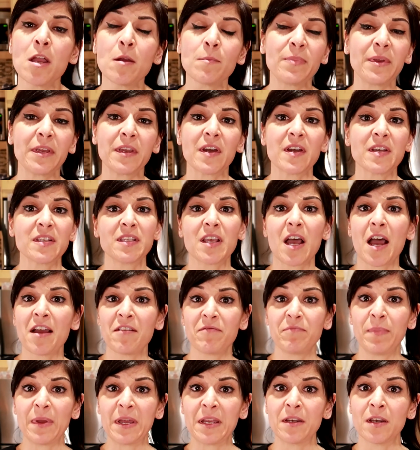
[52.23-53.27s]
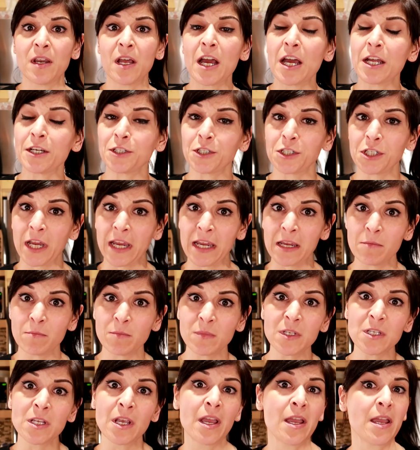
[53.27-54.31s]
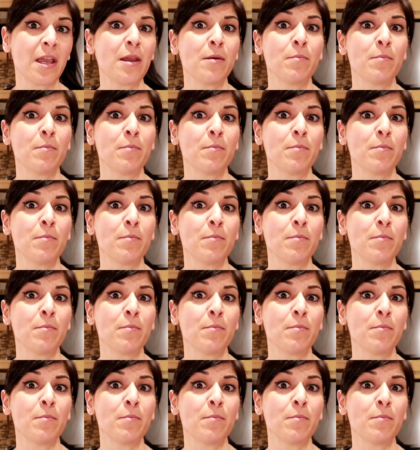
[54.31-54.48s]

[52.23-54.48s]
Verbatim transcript: because I've been ashamed,